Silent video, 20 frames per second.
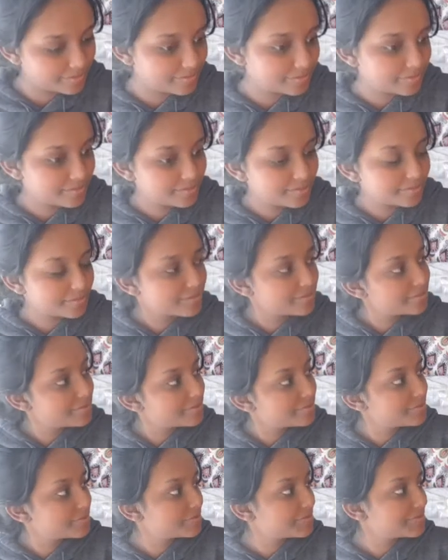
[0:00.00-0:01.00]

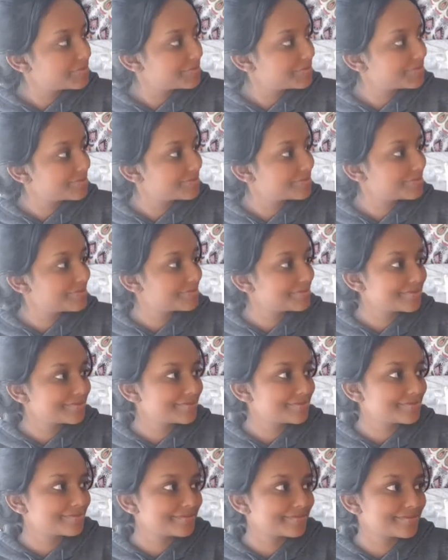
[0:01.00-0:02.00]

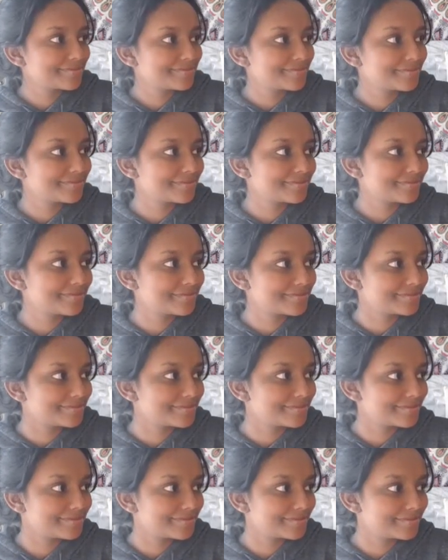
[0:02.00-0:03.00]

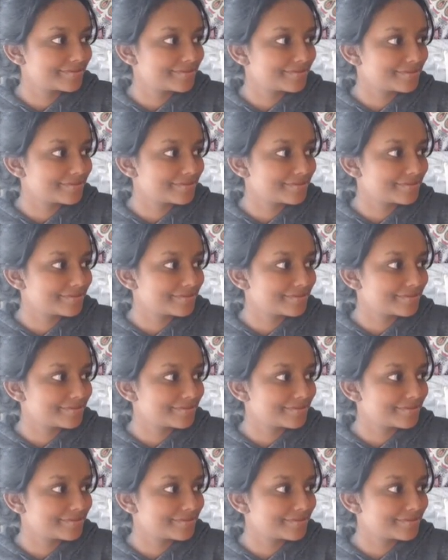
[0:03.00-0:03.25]
(silent)